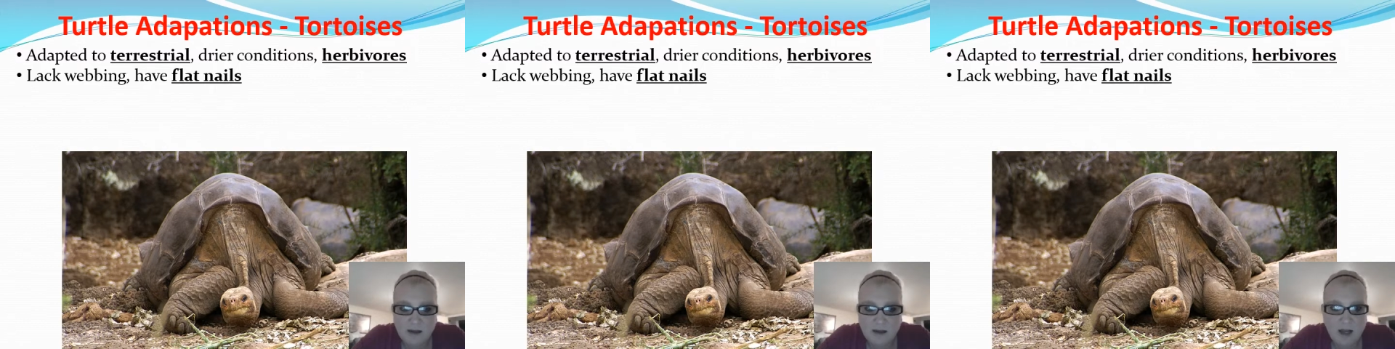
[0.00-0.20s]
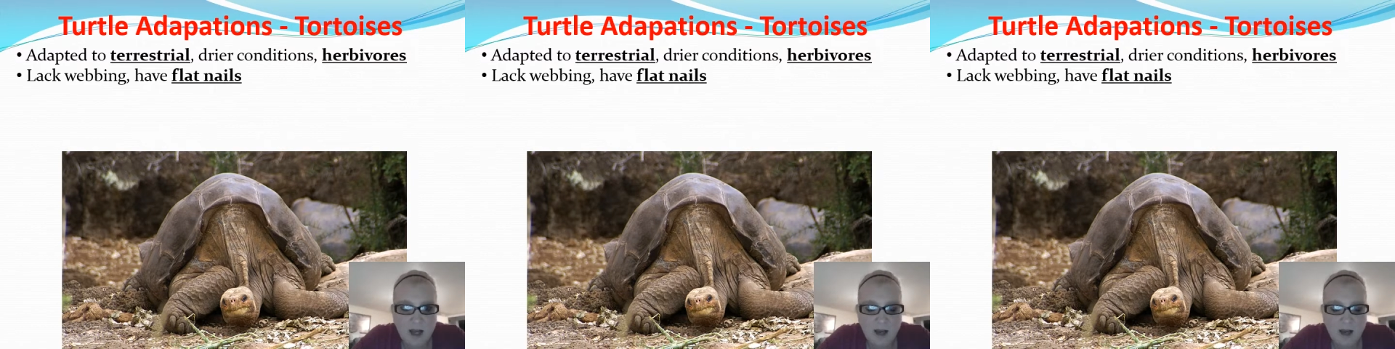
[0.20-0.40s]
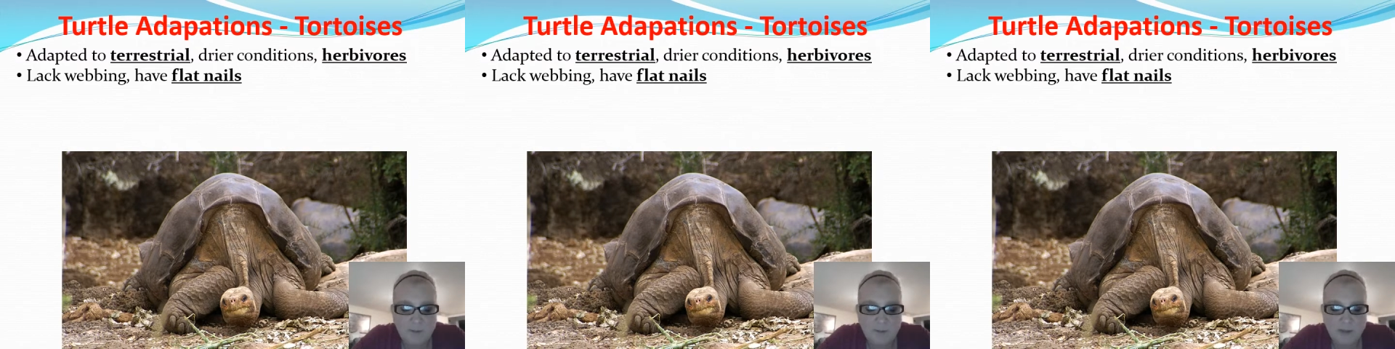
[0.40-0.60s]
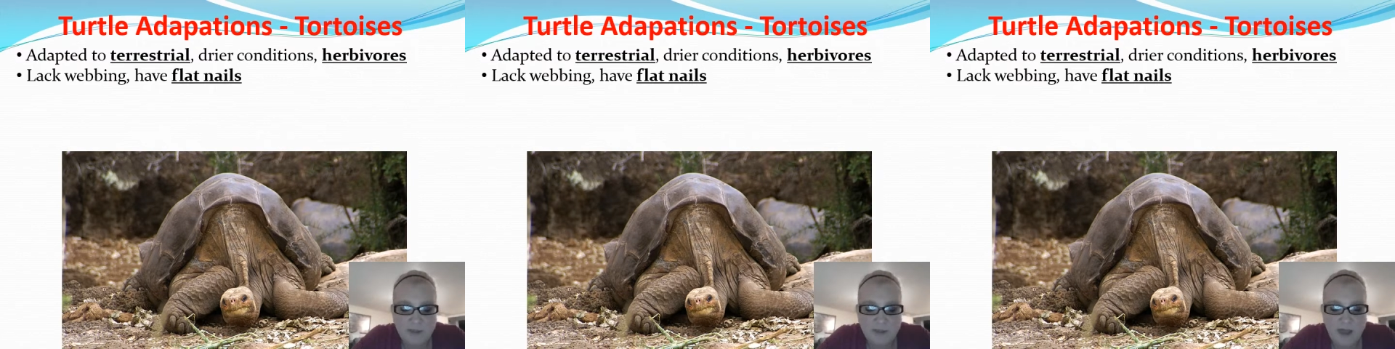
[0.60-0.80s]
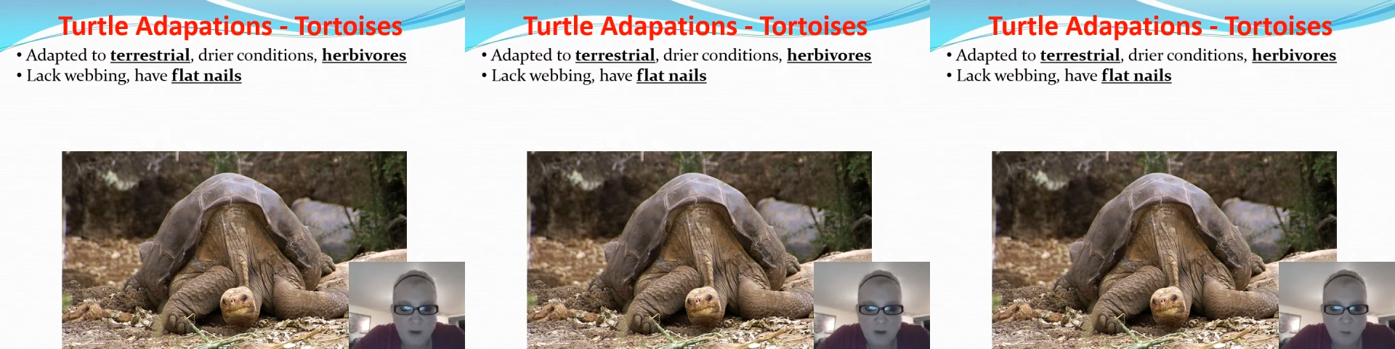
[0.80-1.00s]

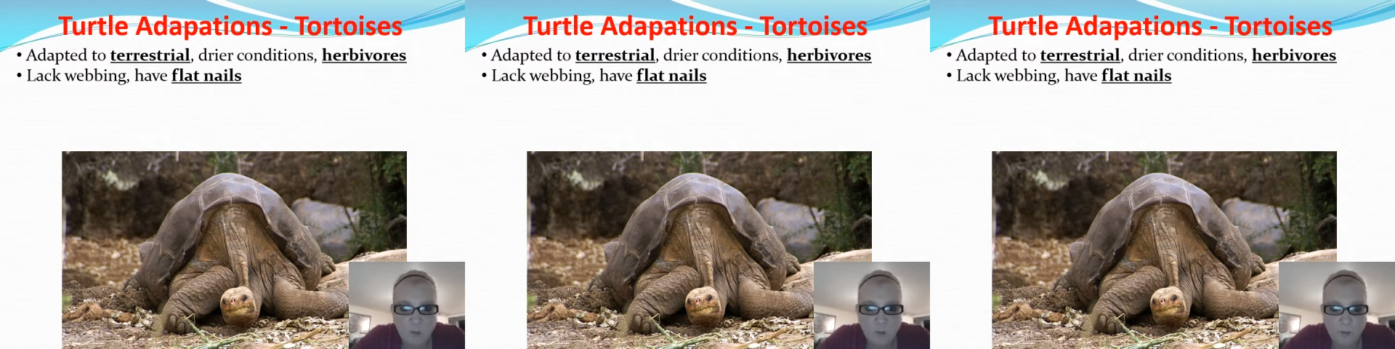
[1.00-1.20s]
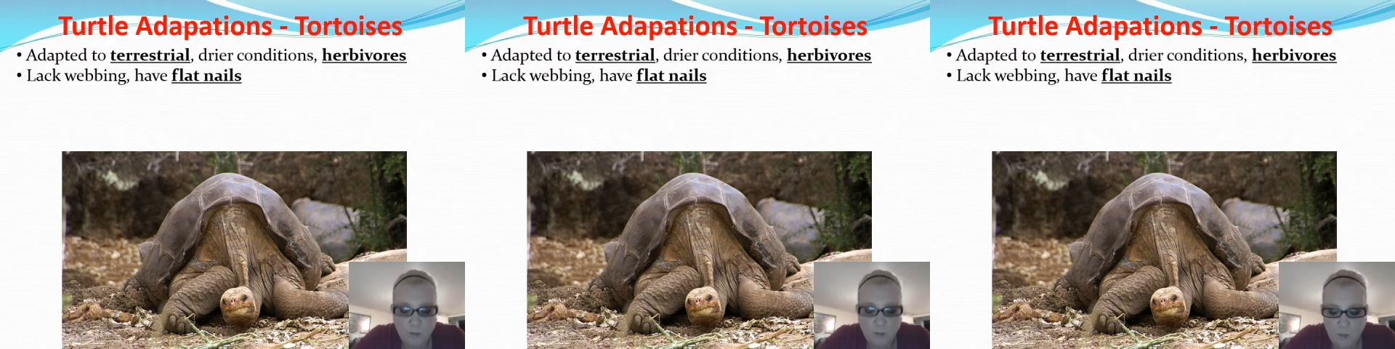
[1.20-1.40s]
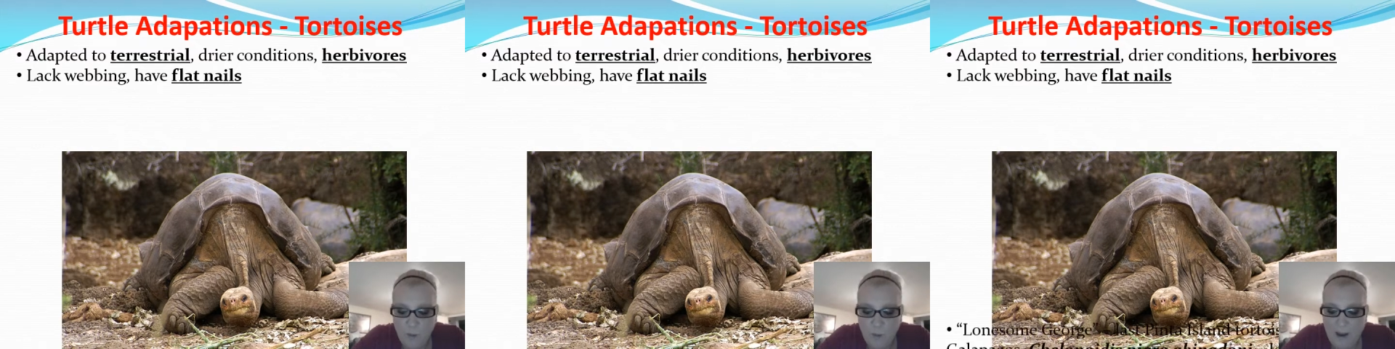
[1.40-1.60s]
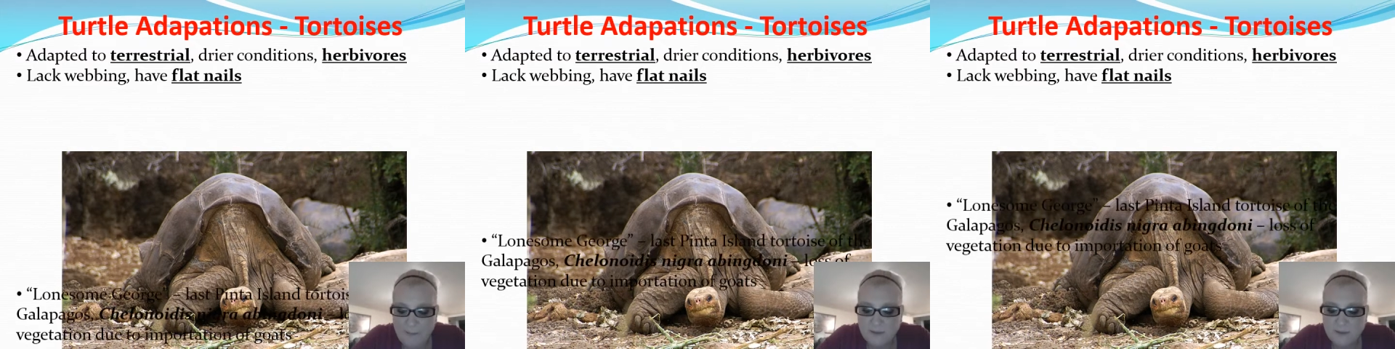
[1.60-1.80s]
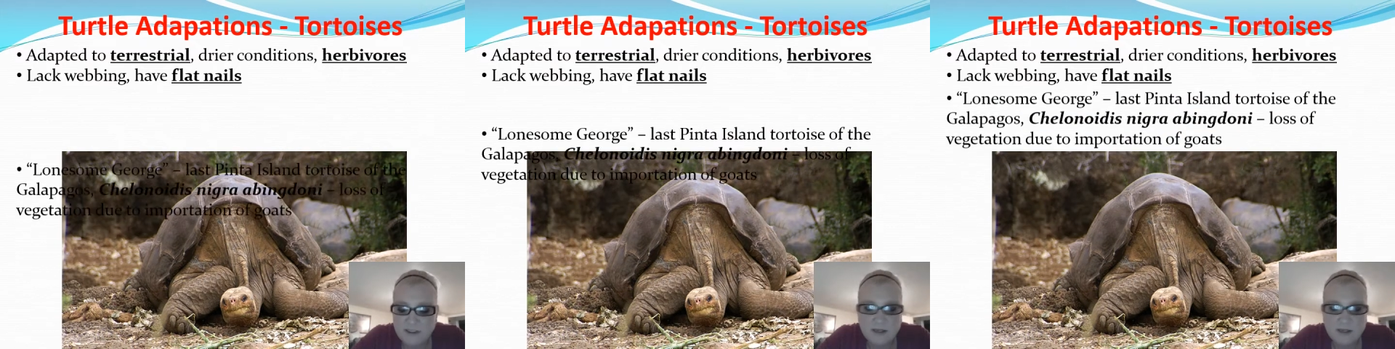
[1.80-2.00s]
than
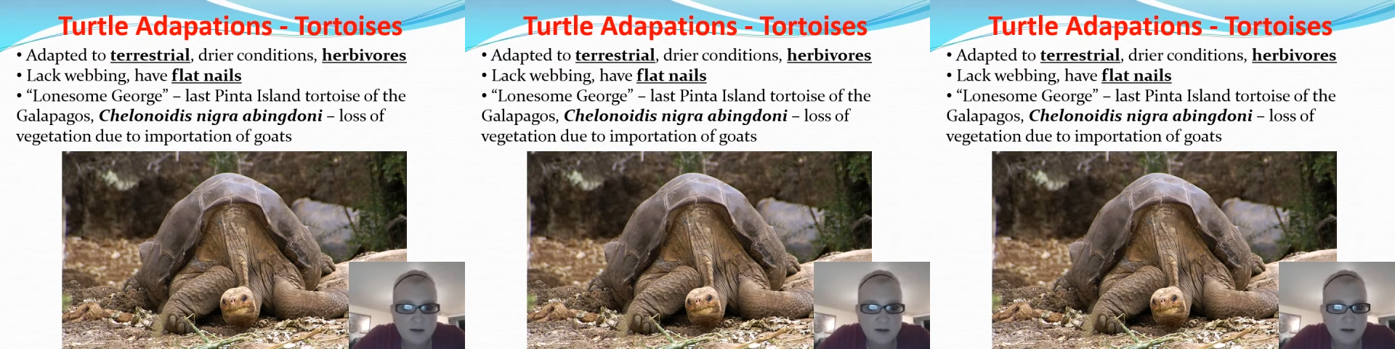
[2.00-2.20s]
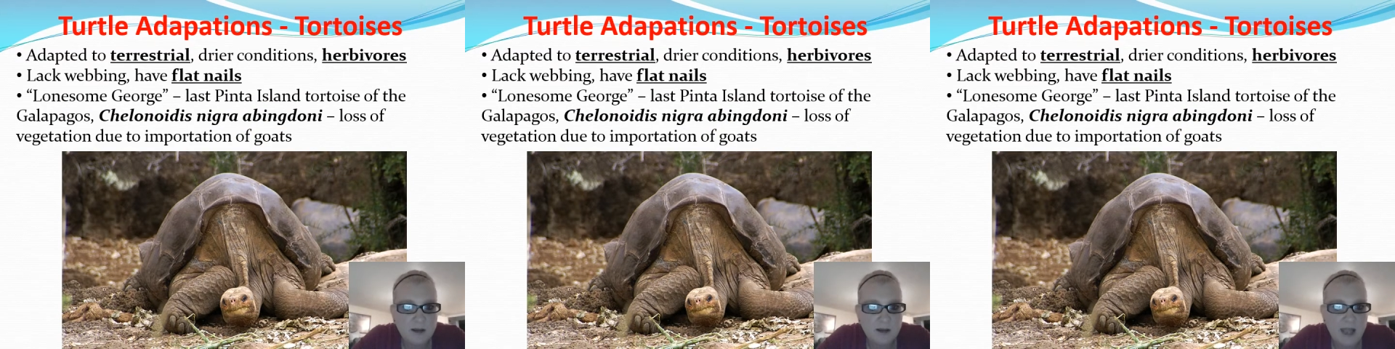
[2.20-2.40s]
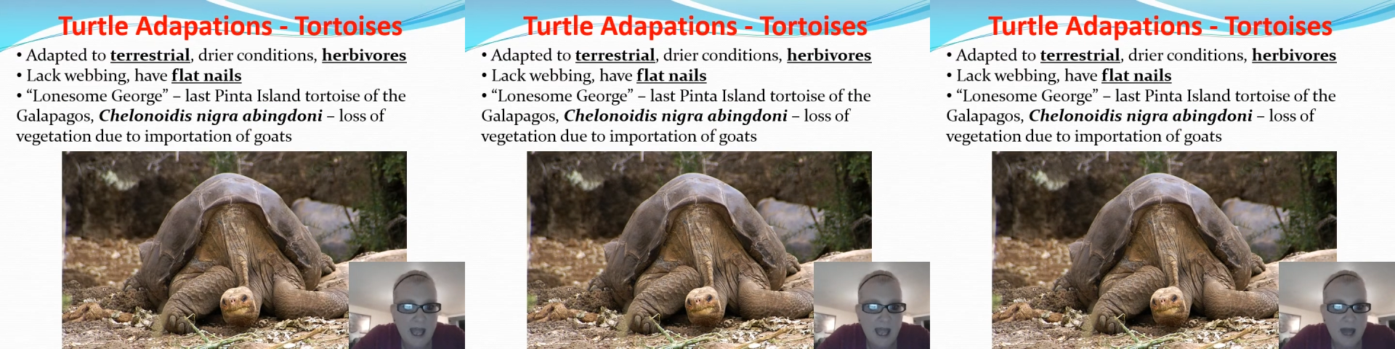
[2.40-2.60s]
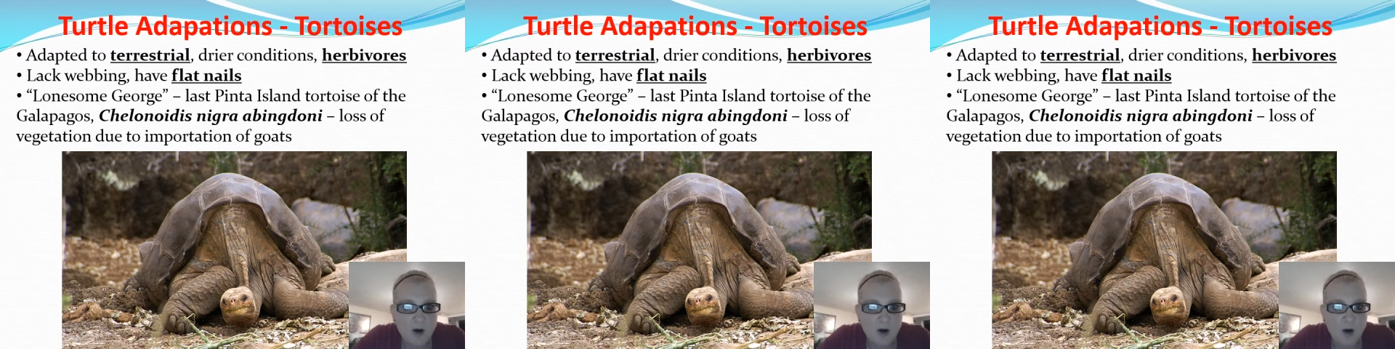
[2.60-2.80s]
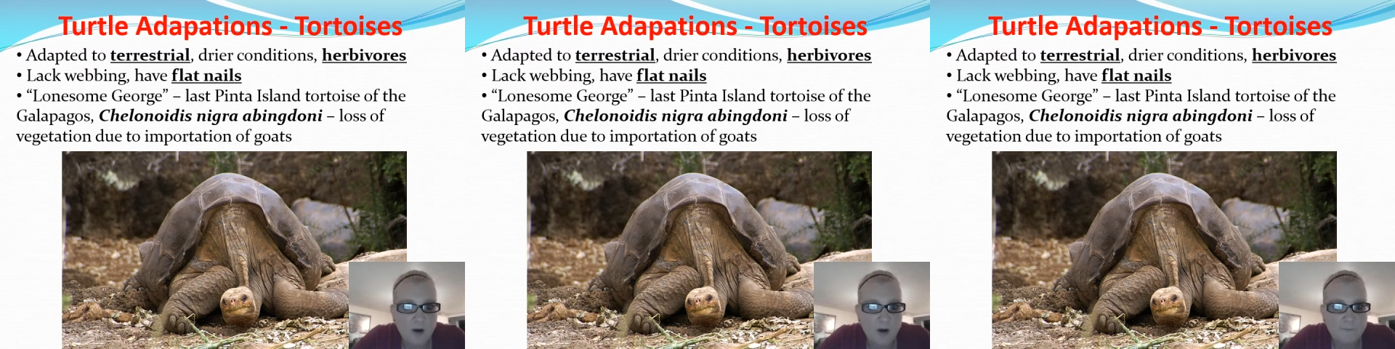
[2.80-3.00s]
webbed at
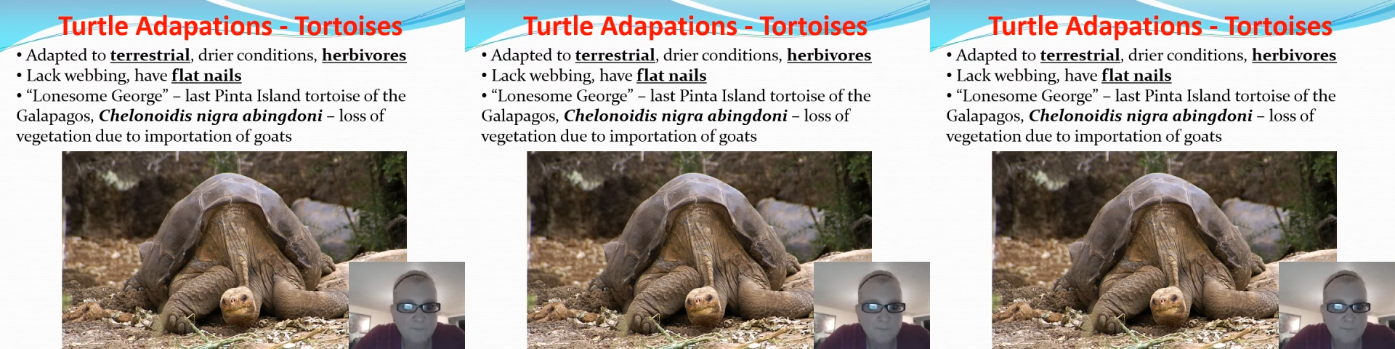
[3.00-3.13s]
all.